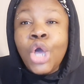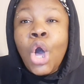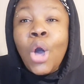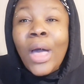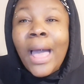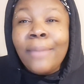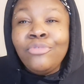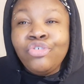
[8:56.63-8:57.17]

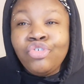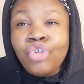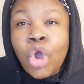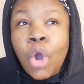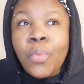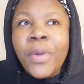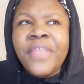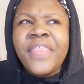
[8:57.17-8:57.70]
Nicole, I'm
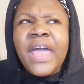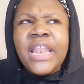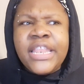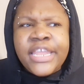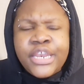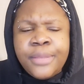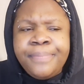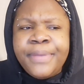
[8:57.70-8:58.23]
sure with a
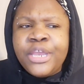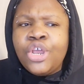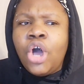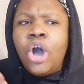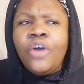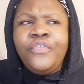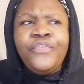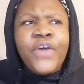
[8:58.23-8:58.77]
little bit
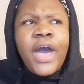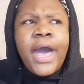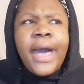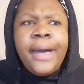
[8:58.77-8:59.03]
of